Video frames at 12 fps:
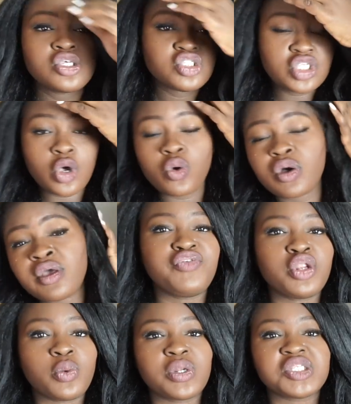So if
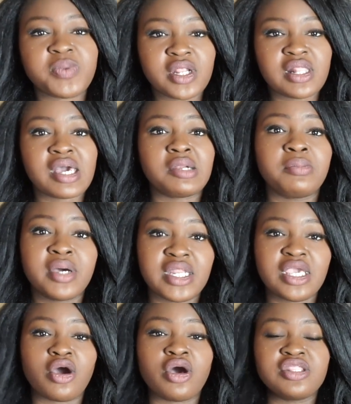you don't want to spend a lot of
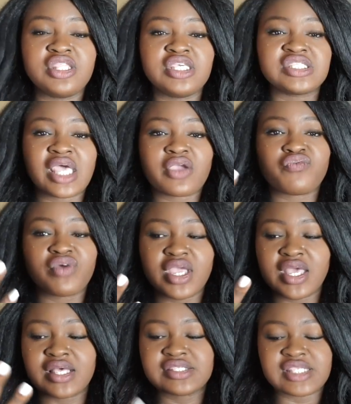money on these like
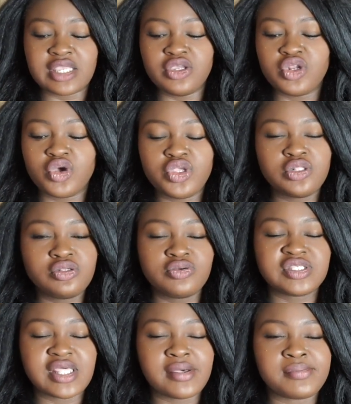rings, and you know you
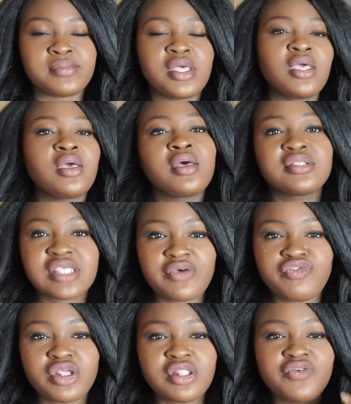lose them,
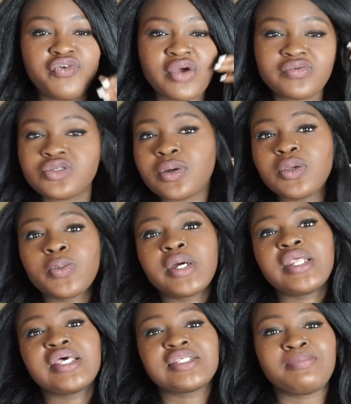definitely Forever
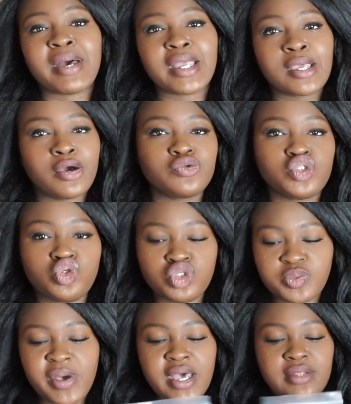21 is my go-to
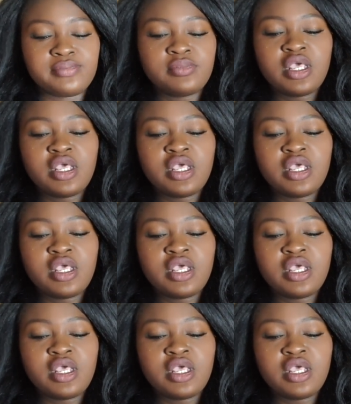spot.